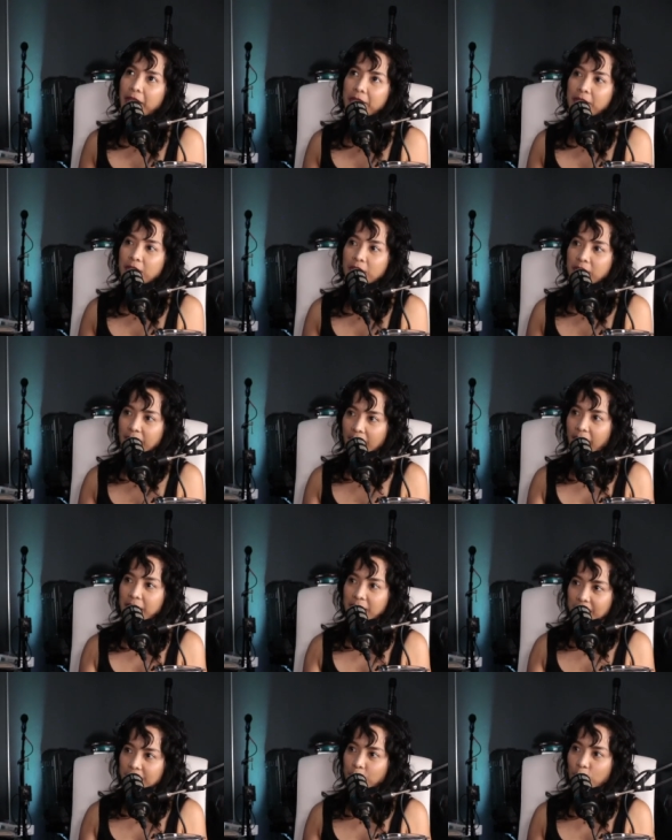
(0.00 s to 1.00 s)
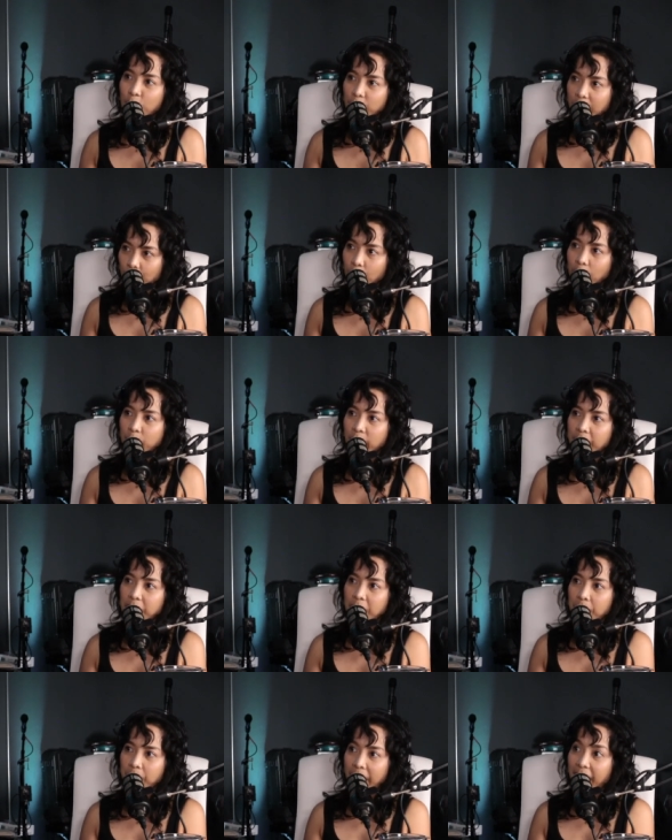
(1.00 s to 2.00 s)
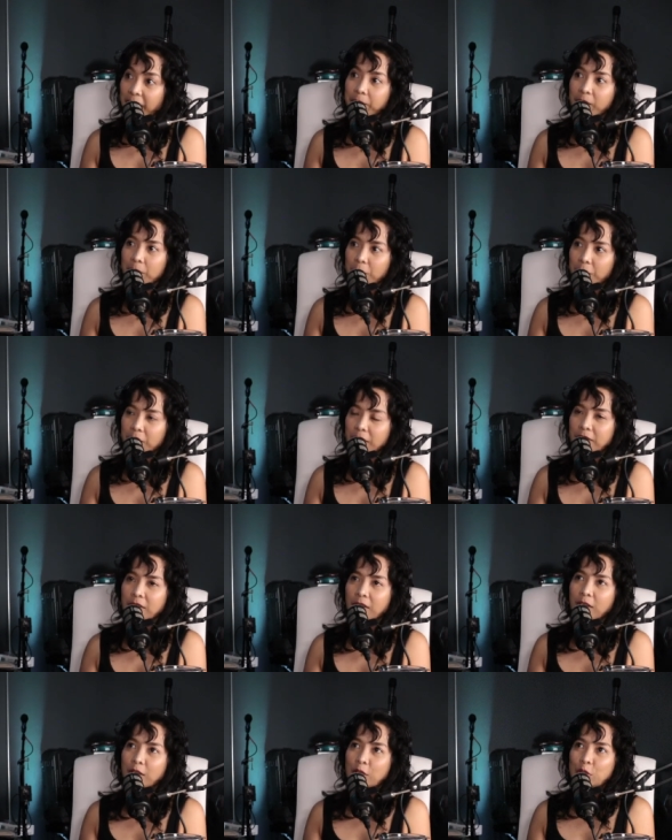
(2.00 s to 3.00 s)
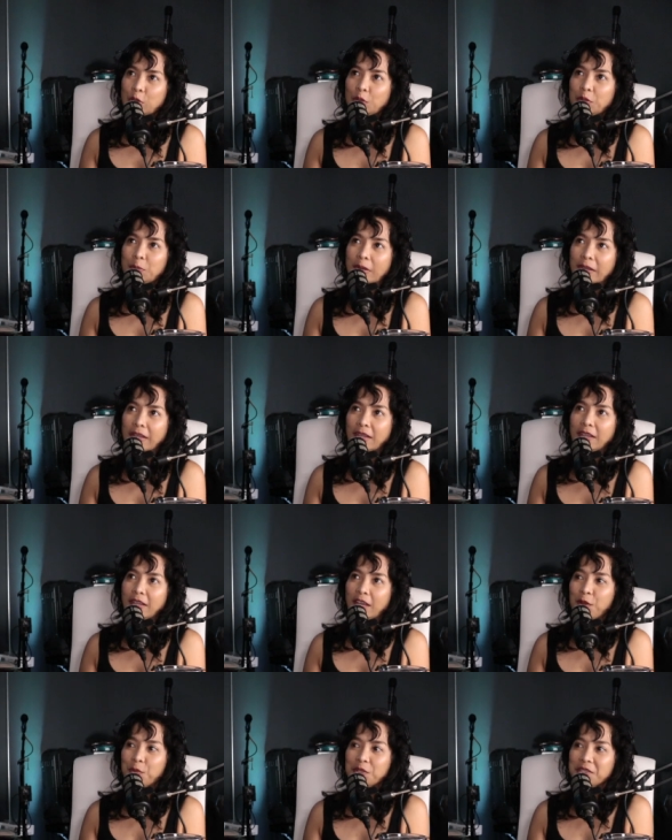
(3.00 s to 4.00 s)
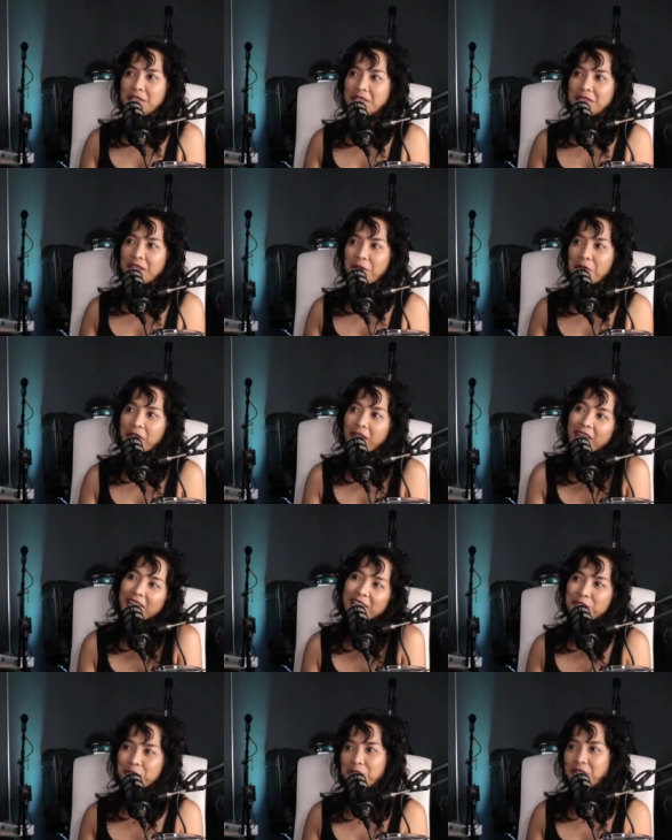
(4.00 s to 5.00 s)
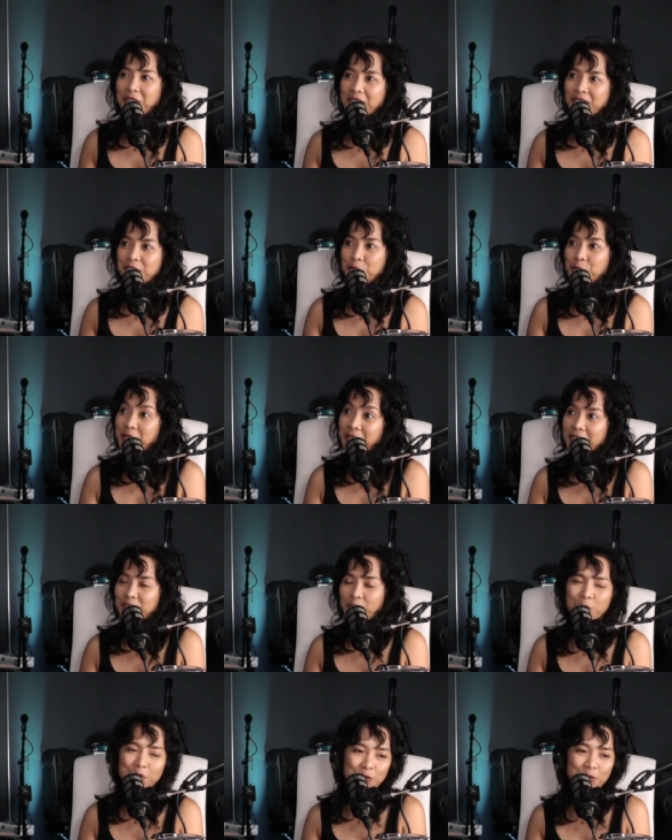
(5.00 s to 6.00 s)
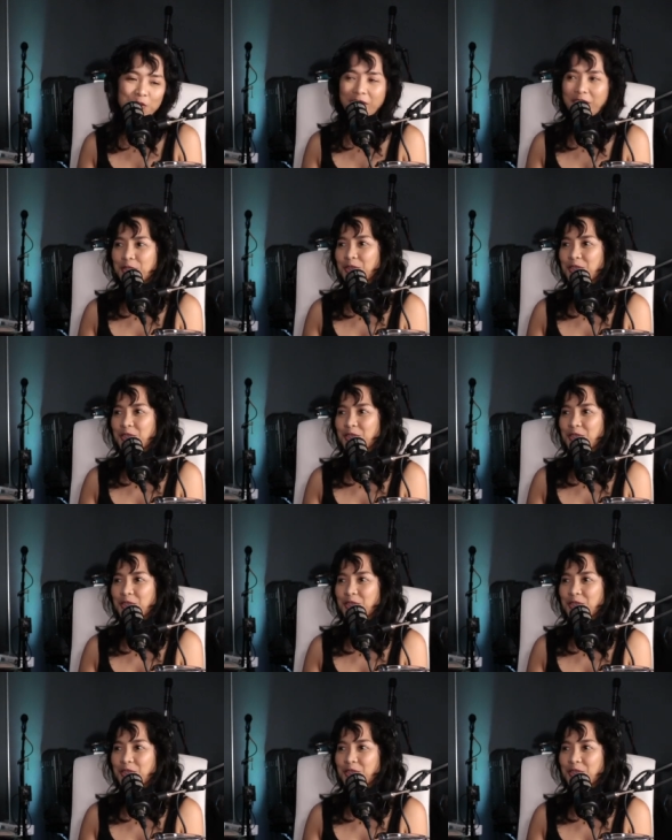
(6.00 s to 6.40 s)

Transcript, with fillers: And then the guys, you know, they were already band members. So in the beginning, I was just like, okay, sure, do this. Oh, sure, I can